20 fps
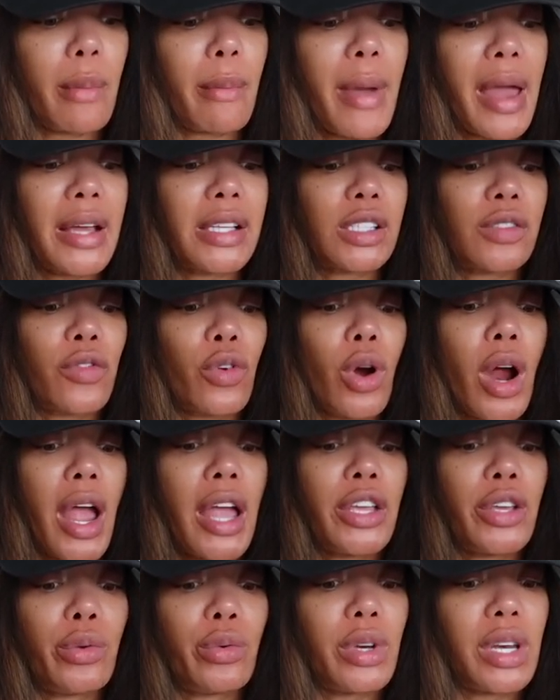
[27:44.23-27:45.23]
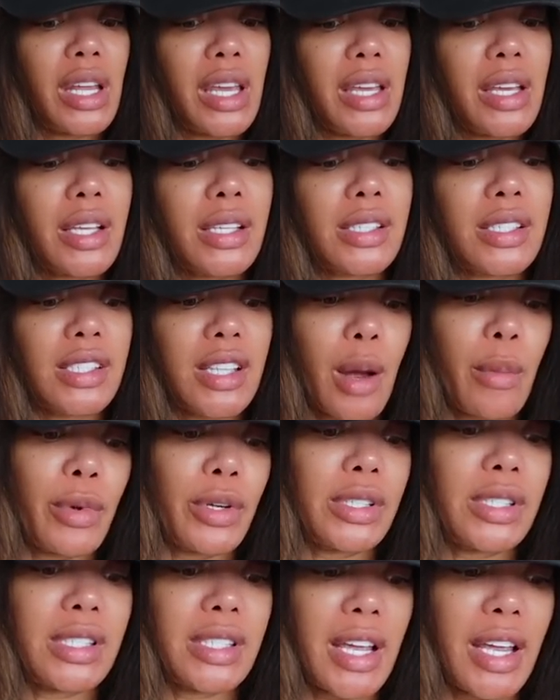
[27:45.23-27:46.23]
Makes for a unique summer
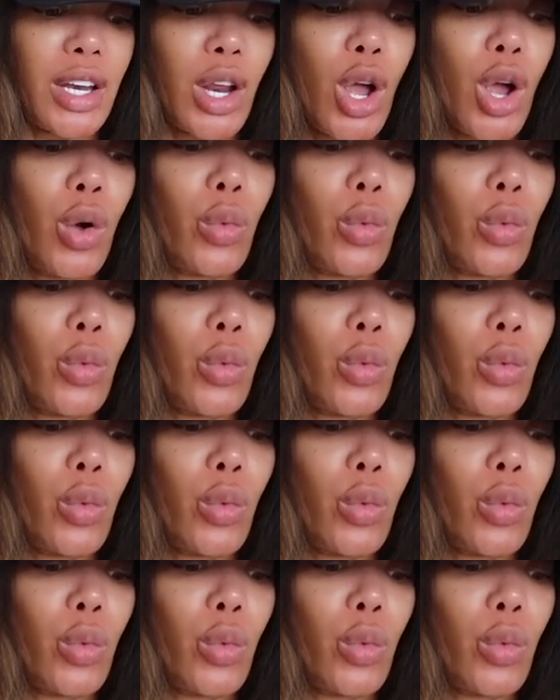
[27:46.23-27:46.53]
scent.